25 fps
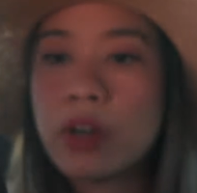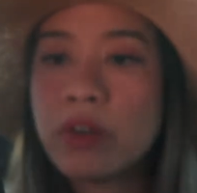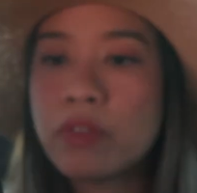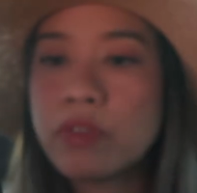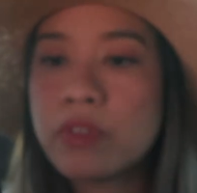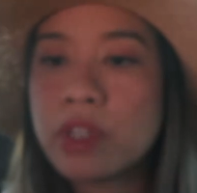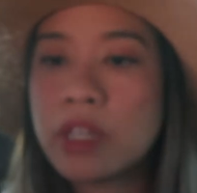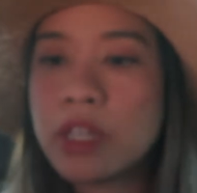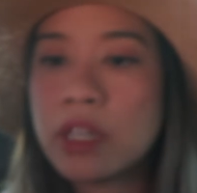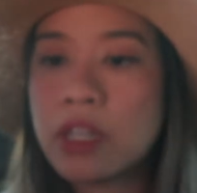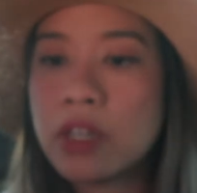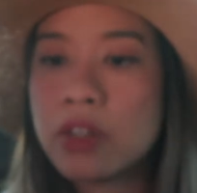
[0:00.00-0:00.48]

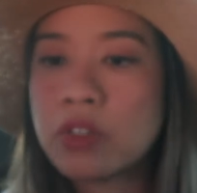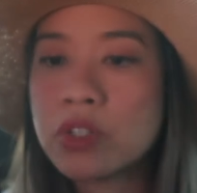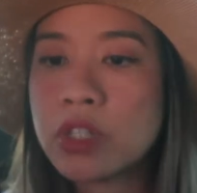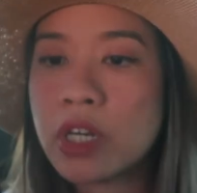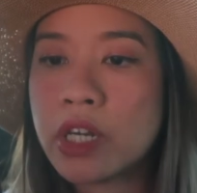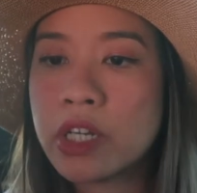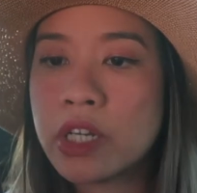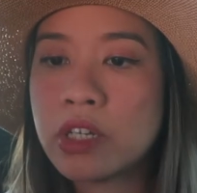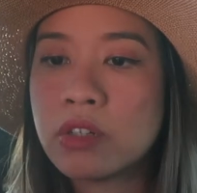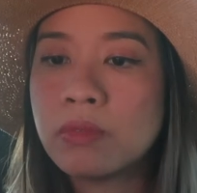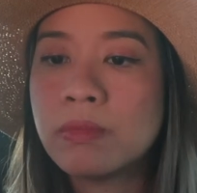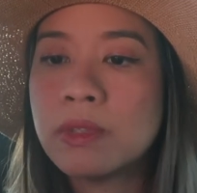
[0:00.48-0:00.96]
of the
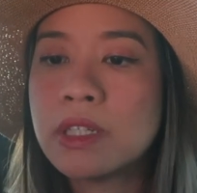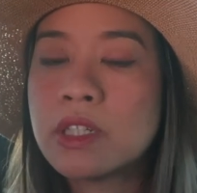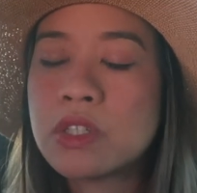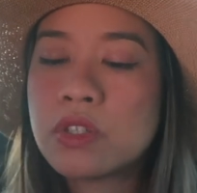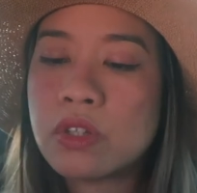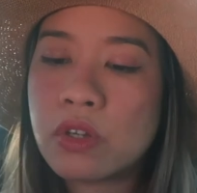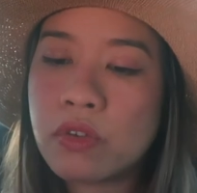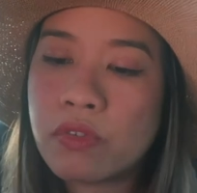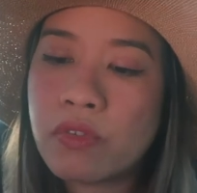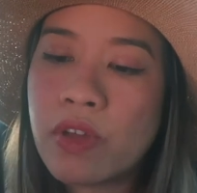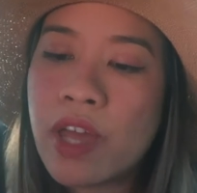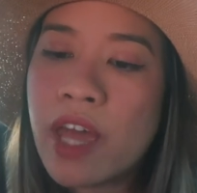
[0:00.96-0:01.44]
Ontario
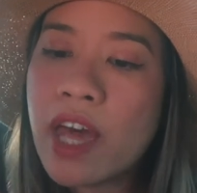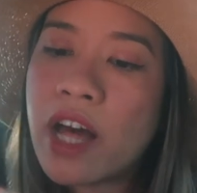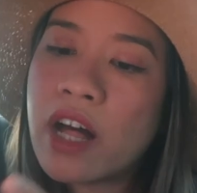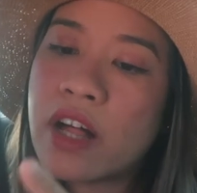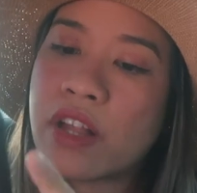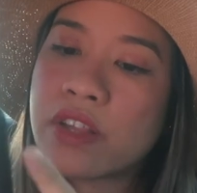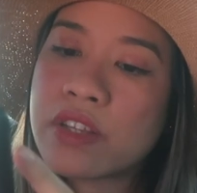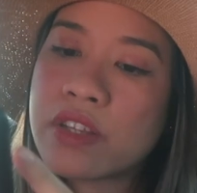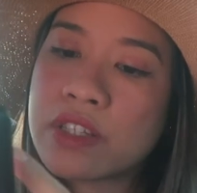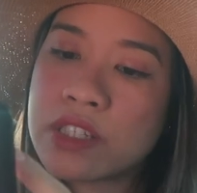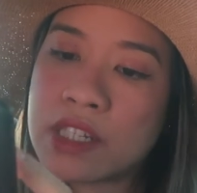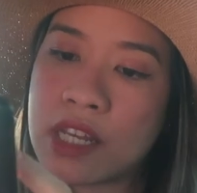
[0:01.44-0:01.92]
Ministry of
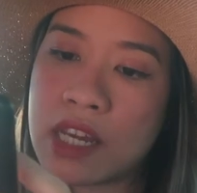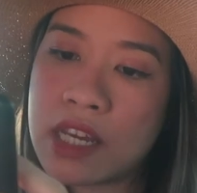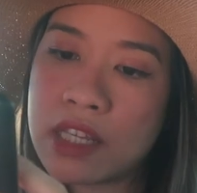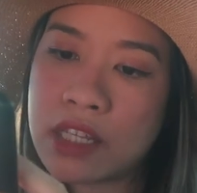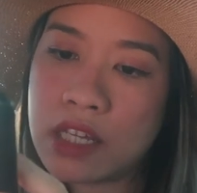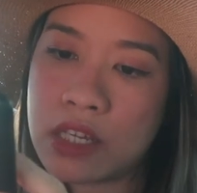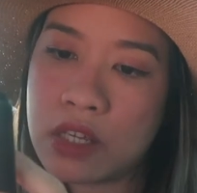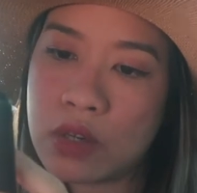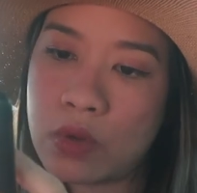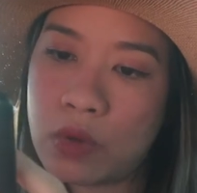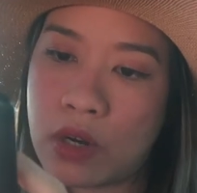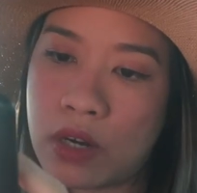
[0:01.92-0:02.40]
Health saying
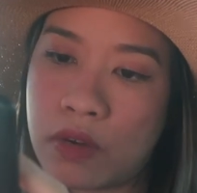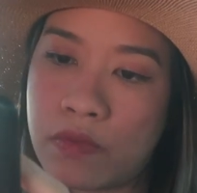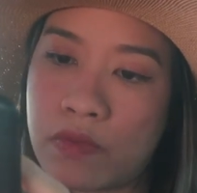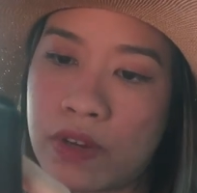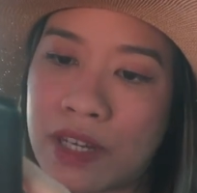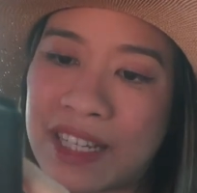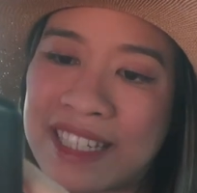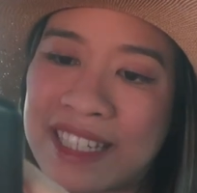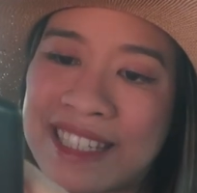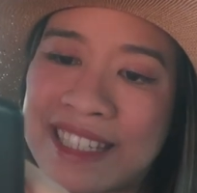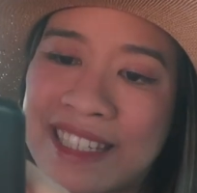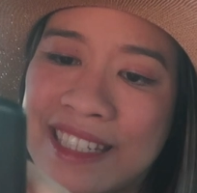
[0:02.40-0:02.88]
that you are
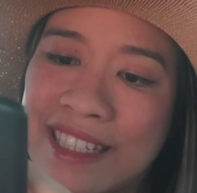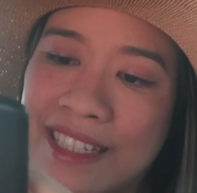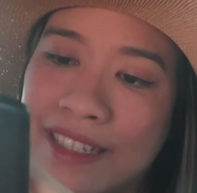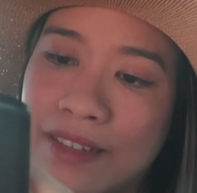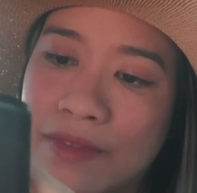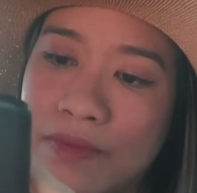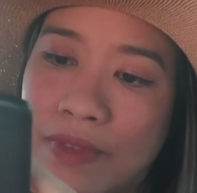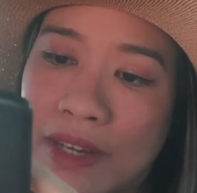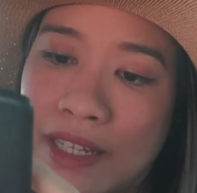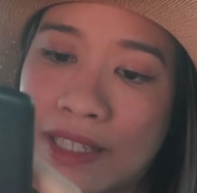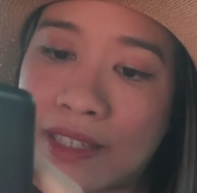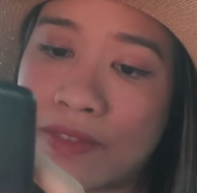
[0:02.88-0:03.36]

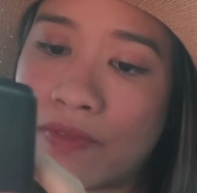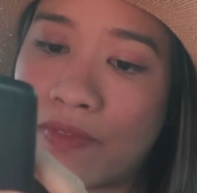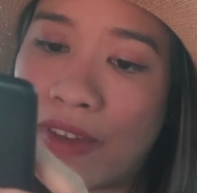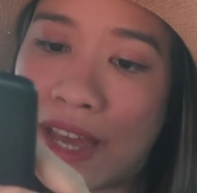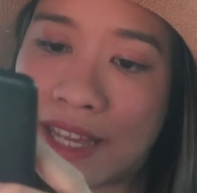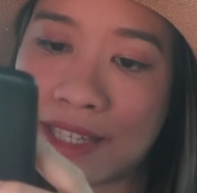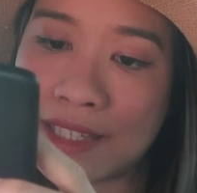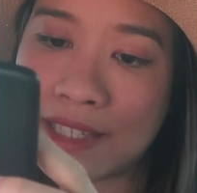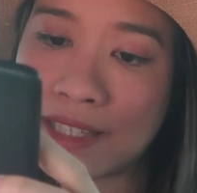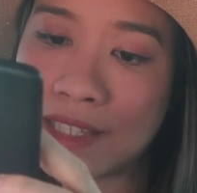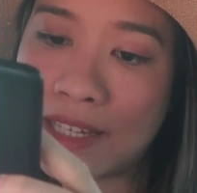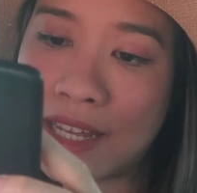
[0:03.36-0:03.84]

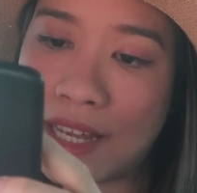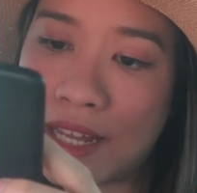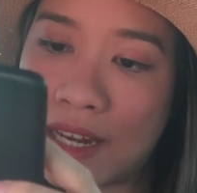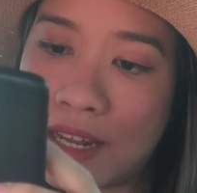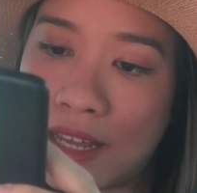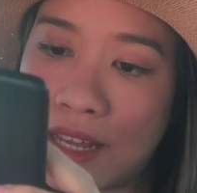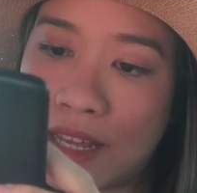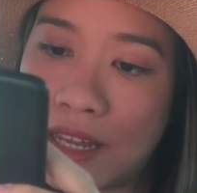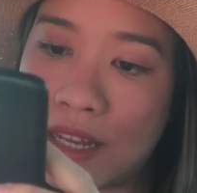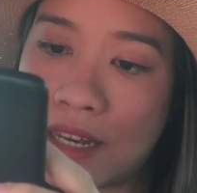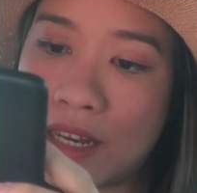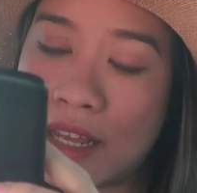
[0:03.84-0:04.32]

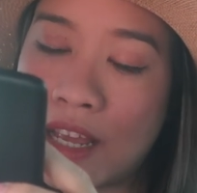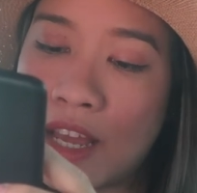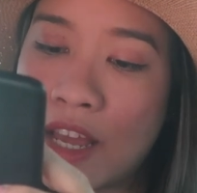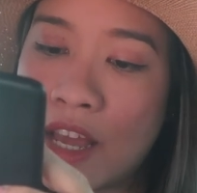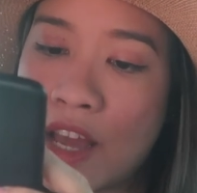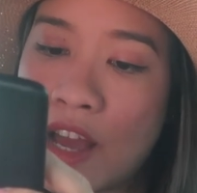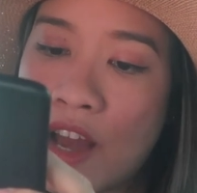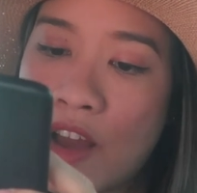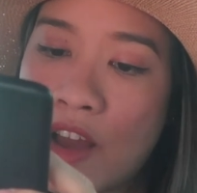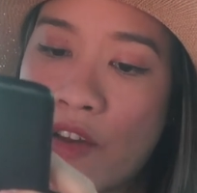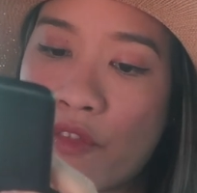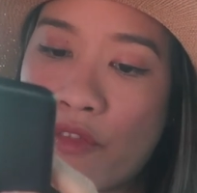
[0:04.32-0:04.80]
vaccinated
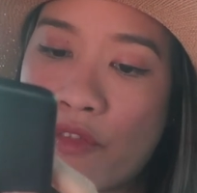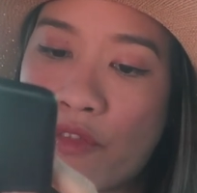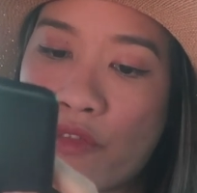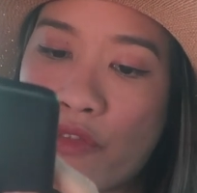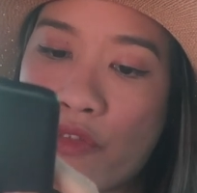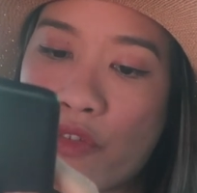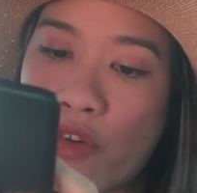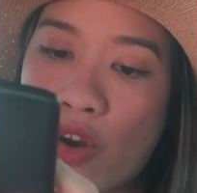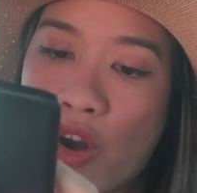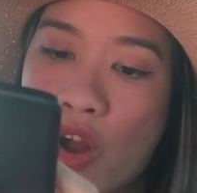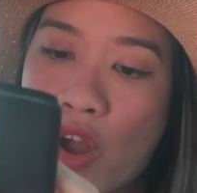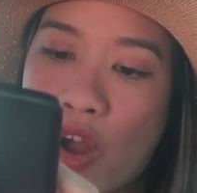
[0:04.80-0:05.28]

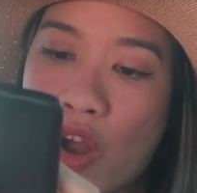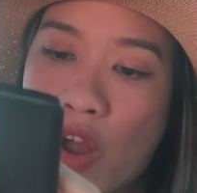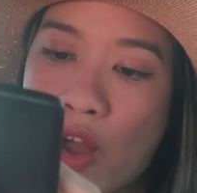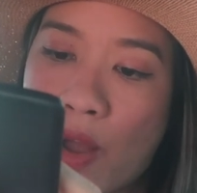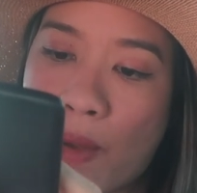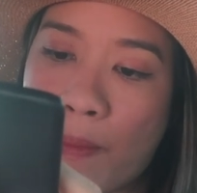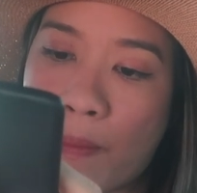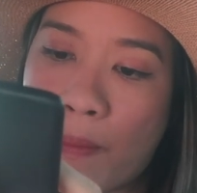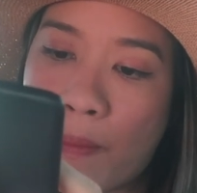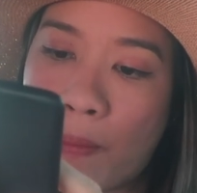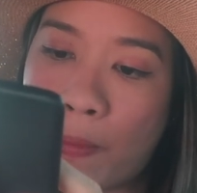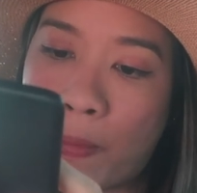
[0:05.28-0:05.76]

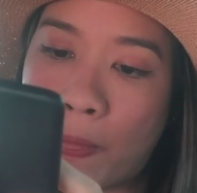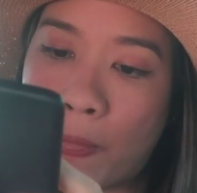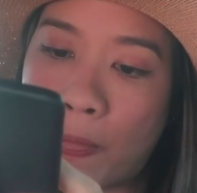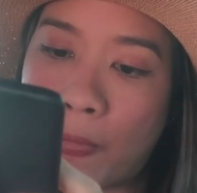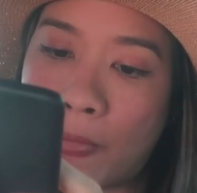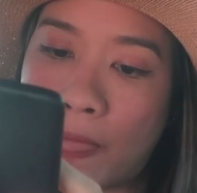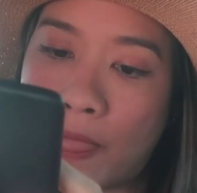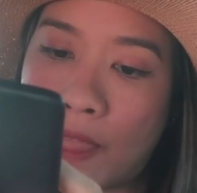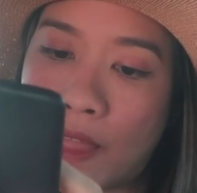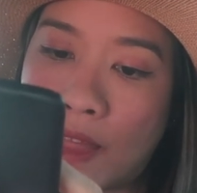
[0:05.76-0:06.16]
from